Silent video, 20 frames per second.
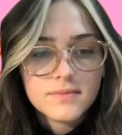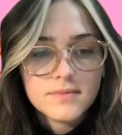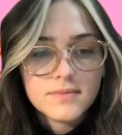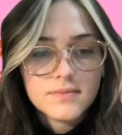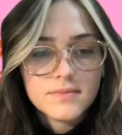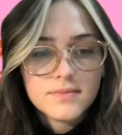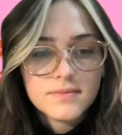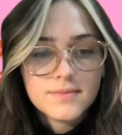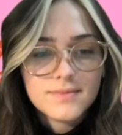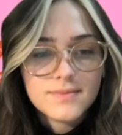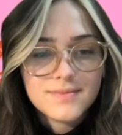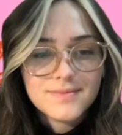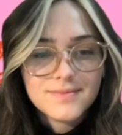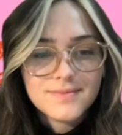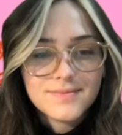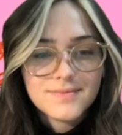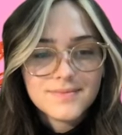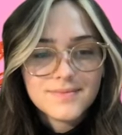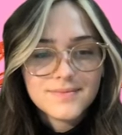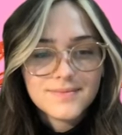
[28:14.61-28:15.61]

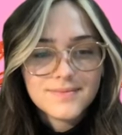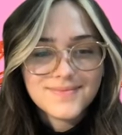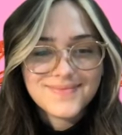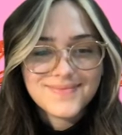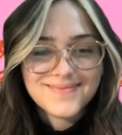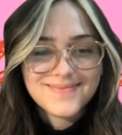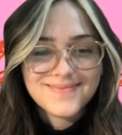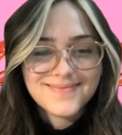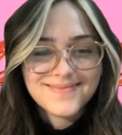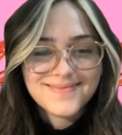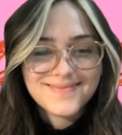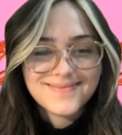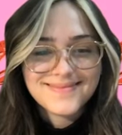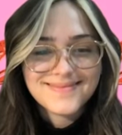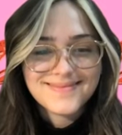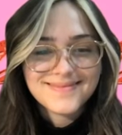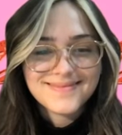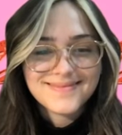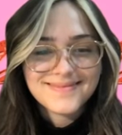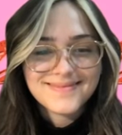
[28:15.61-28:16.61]

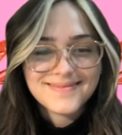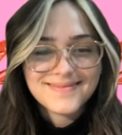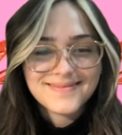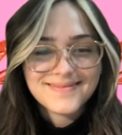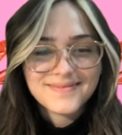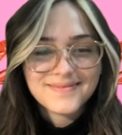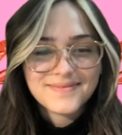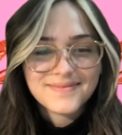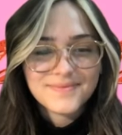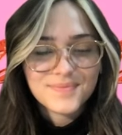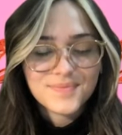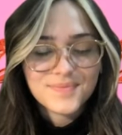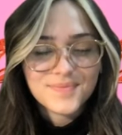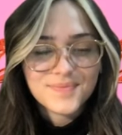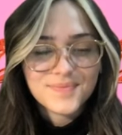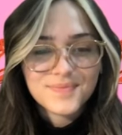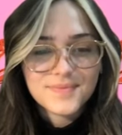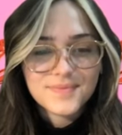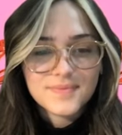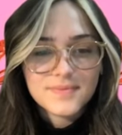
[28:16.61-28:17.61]

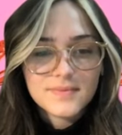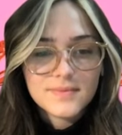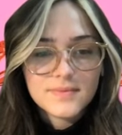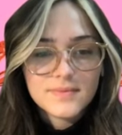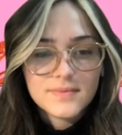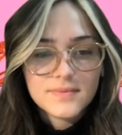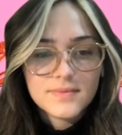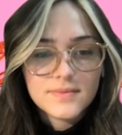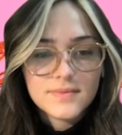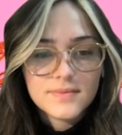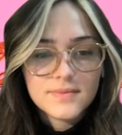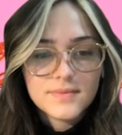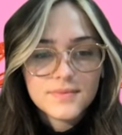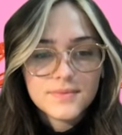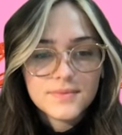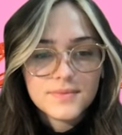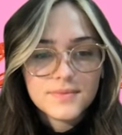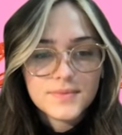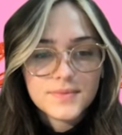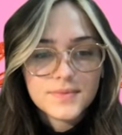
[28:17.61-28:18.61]

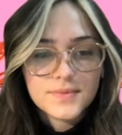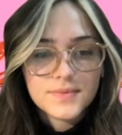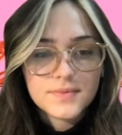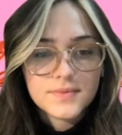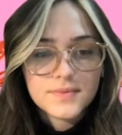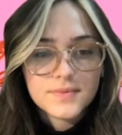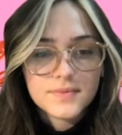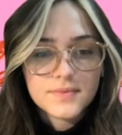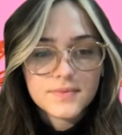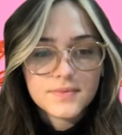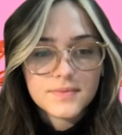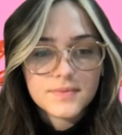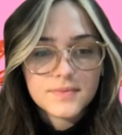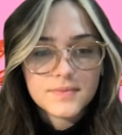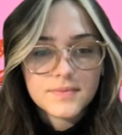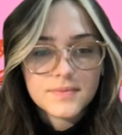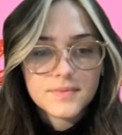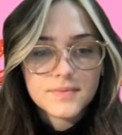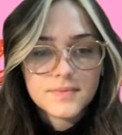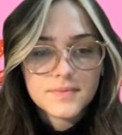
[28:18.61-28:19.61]

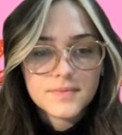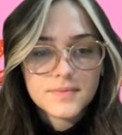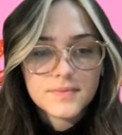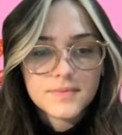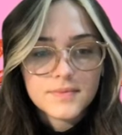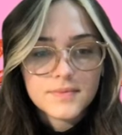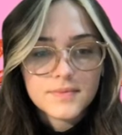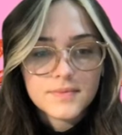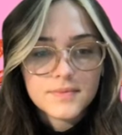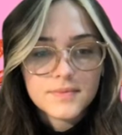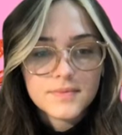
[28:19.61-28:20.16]
The person shown says nothing.